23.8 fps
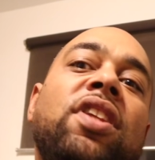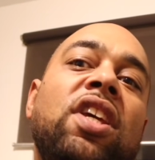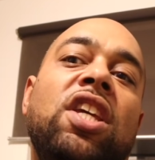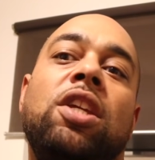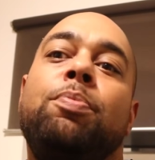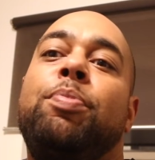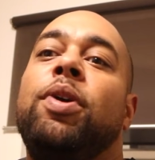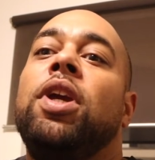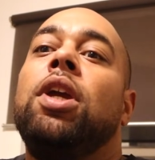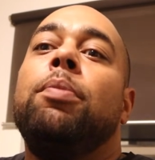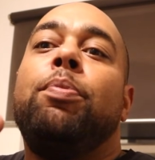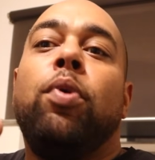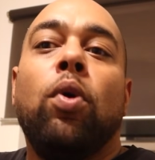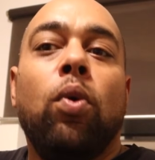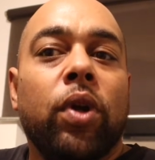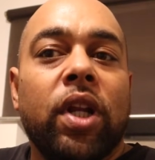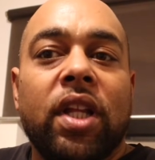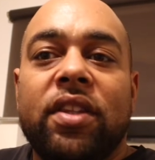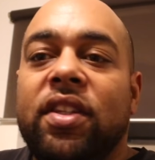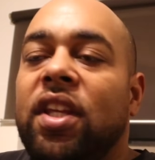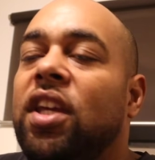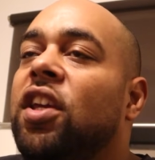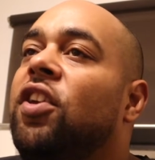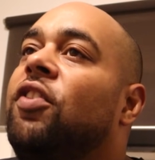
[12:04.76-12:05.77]
these people
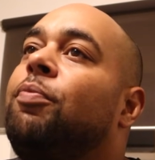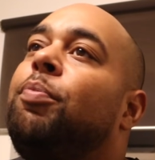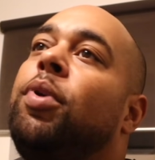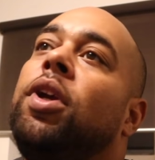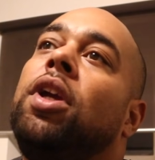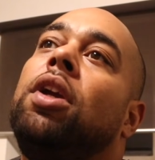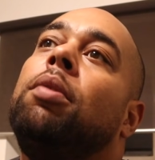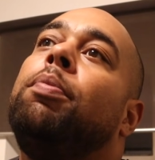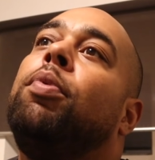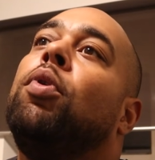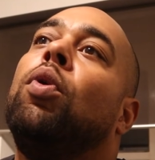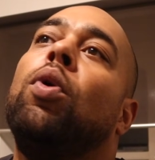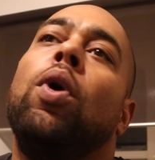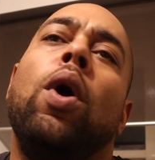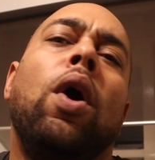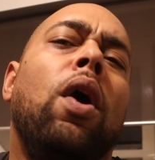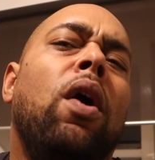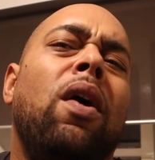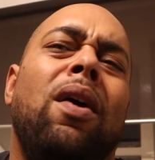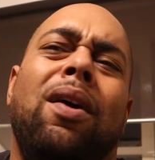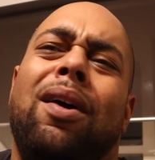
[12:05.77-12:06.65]
want to tease people